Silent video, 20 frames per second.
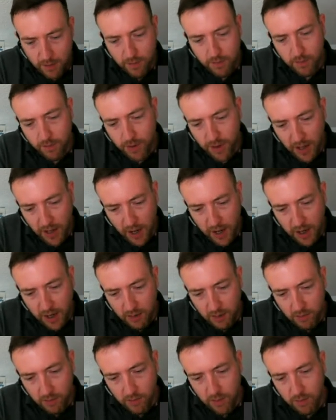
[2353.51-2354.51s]

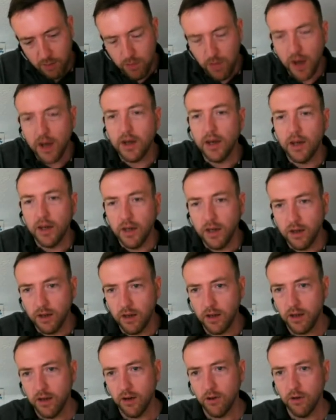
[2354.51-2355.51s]
became embedded into
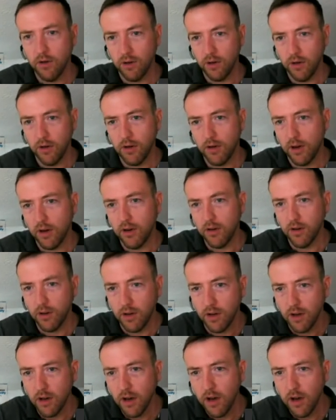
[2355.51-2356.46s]
the organization.